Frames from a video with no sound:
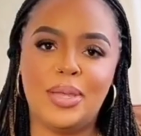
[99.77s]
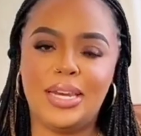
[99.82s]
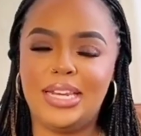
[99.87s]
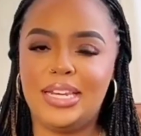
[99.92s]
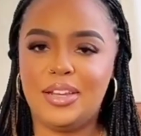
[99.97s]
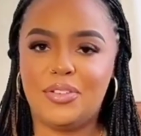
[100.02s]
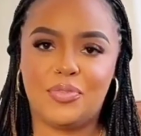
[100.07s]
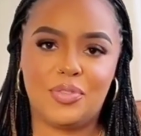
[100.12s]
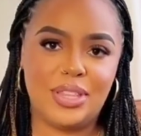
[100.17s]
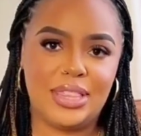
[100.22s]

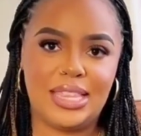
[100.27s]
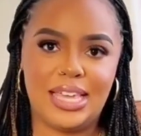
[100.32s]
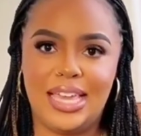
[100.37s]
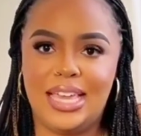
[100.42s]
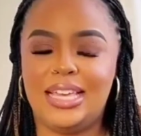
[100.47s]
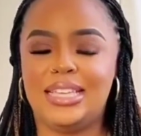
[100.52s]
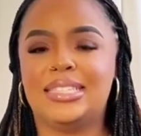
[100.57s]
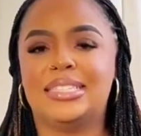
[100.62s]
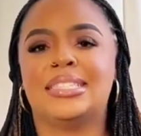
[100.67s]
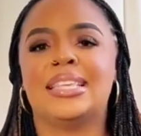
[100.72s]
island of
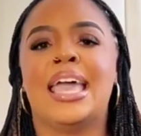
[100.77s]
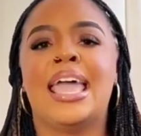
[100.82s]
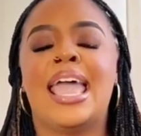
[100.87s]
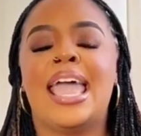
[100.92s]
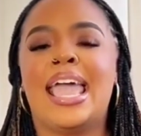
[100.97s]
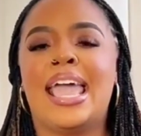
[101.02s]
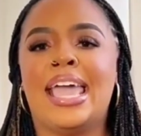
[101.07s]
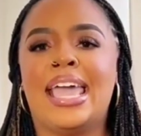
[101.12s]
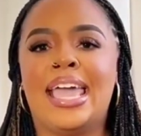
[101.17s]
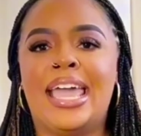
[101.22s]
Bioko.
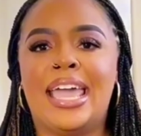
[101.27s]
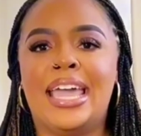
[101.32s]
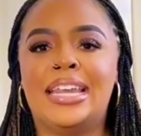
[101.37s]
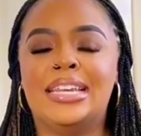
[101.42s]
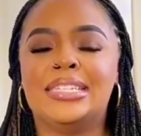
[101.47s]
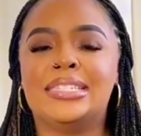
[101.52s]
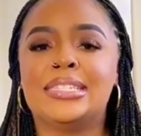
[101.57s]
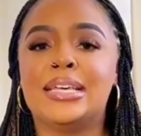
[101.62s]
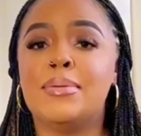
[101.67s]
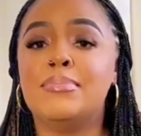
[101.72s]

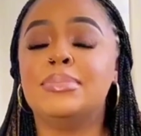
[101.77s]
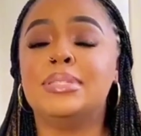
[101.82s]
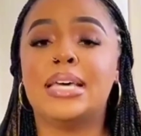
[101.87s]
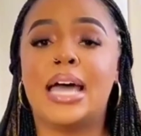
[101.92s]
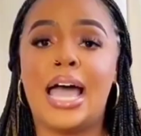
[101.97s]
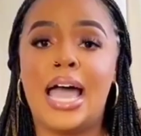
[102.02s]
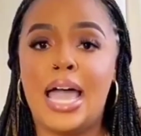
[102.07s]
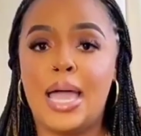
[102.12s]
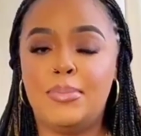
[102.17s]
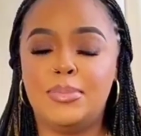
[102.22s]
Her
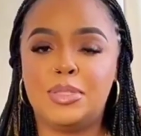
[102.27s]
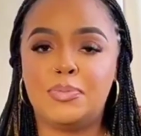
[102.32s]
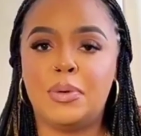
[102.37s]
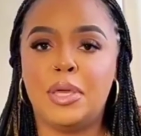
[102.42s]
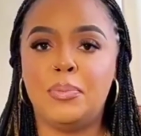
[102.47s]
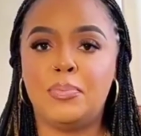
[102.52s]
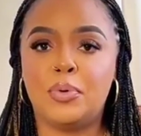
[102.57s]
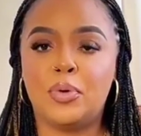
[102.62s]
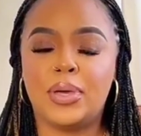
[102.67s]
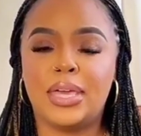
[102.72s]

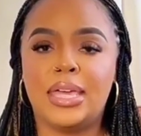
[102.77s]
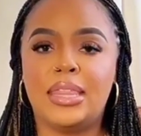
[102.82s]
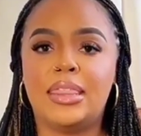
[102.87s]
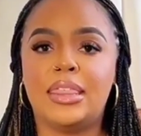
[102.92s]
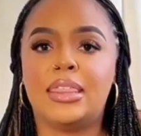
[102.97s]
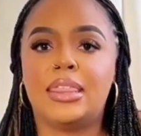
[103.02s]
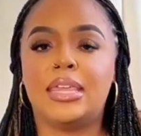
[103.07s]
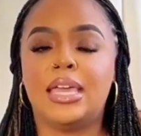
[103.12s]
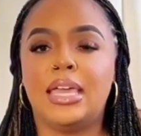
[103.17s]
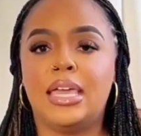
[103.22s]
boutique,
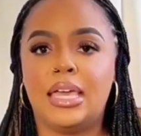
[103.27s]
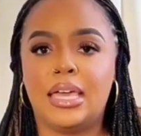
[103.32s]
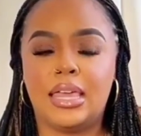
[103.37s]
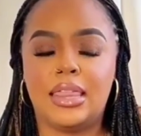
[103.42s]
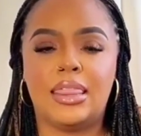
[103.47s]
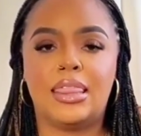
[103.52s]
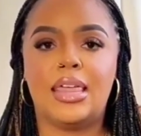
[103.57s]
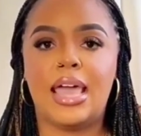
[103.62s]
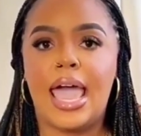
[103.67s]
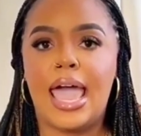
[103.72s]
Desai
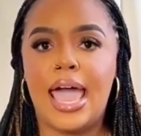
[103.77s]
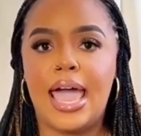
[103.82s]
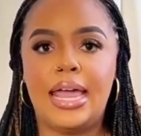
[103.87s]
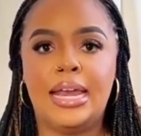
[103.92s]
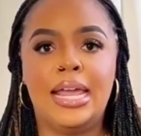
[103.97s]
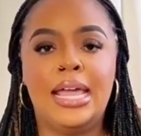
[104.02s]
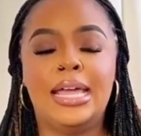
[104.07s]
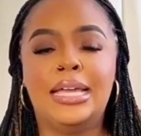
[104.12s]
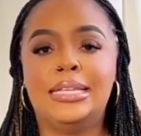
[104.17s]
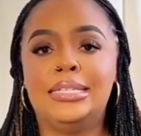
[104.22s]
Couture,
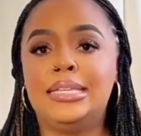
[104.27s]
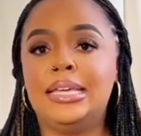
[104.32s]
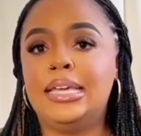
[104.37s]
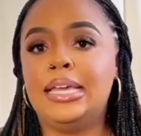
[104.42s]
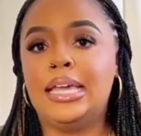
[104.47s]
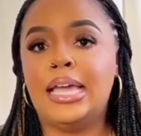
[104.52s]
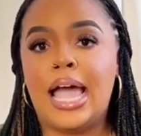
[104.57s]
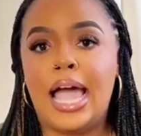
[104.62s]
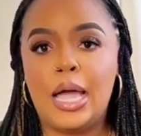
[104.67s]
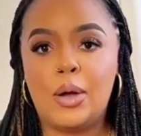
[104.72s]
became a magnet
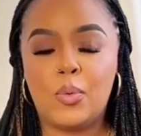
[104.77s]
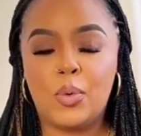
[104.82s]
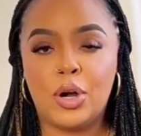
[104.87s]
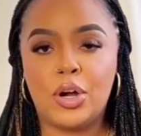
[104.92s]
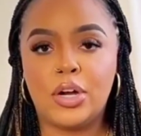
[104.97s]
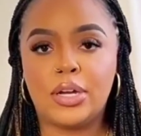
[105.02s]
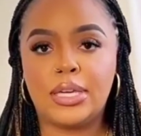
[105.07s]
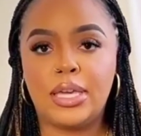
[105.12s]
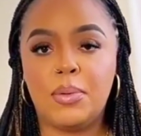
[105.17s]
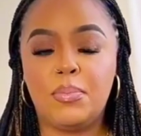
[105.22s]
for
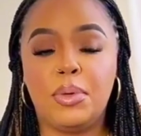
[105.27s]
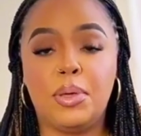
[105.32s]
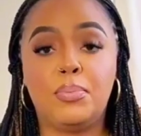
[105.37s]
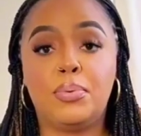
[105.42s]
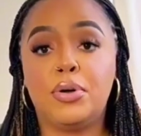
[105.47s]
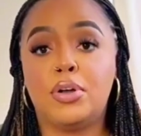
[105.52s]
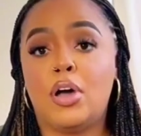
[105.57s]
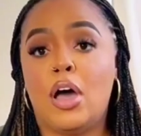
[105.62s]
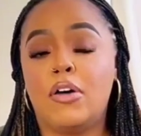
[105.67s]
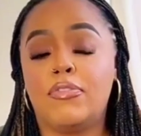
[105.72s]
ministers'
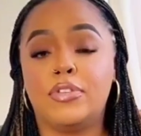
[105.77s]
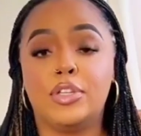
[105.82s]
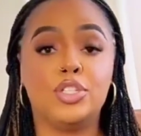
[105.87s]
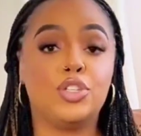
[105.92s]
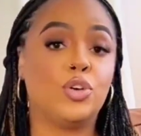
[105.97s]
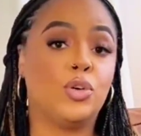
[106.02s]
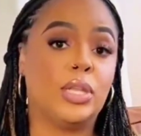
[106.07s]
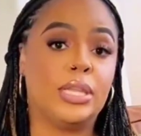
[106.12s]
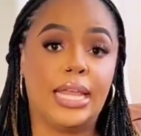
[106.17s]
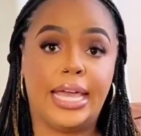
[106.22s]
wives,
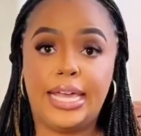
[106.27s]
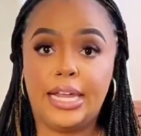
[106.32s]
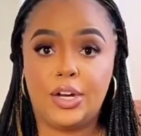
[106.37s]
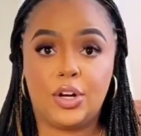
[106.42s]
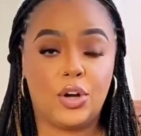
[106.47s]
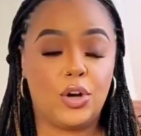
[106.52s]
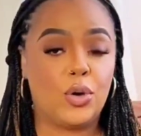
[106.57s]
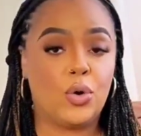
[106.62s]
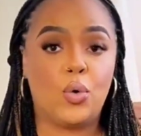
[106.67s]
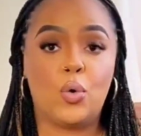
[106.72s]
business
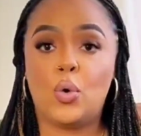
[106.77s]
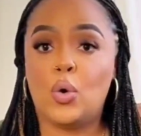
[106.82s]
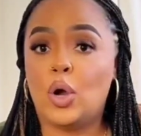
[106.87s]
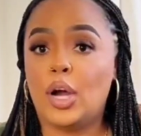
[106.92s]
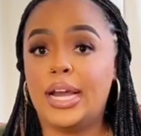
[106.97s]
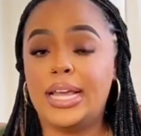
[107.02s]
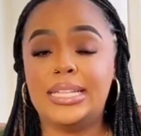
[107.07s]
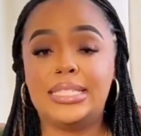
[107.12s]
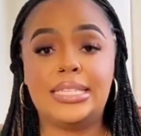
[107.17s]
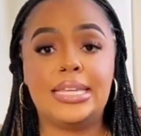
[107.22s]

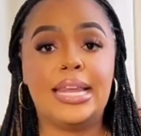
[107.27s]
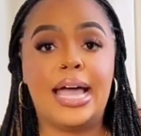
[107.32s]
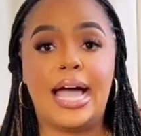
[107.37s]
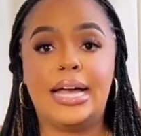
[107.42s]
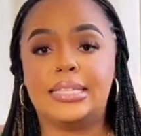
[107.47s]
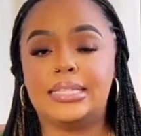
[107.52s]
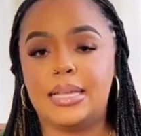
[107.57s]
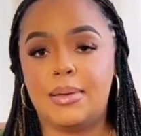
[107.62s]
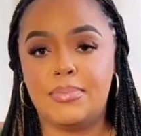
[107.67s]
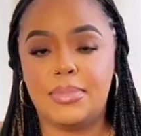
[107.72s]
executives,
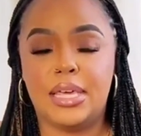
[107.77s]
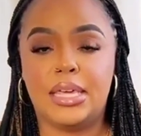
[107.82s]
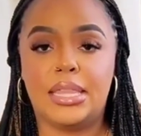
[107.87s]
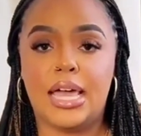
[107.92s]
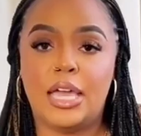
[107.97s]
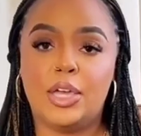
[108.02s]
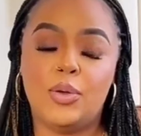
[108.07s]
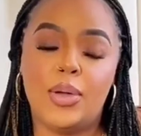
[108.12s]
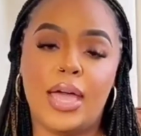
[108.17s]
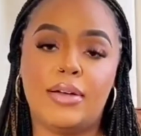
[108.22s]
and
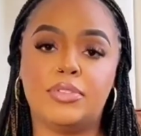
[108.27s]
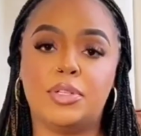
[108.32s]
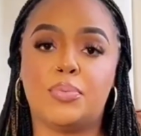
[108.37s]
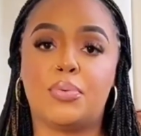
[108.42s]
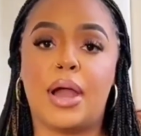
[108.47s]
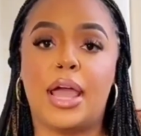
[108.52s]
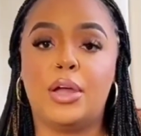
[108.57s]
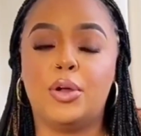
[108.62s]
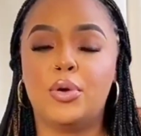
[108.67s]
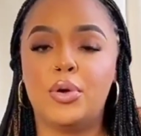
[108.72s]

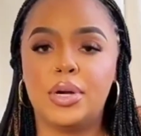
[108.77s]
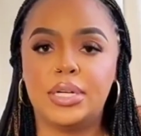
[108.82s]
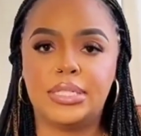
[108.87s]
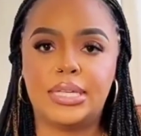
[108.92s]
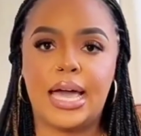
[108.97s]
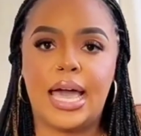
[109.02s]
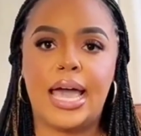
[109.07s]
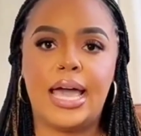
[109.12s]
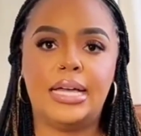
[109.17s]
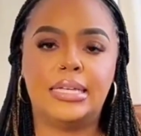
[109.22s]
expatriates
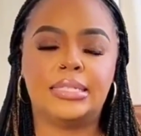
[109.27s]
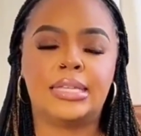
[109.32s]
alike.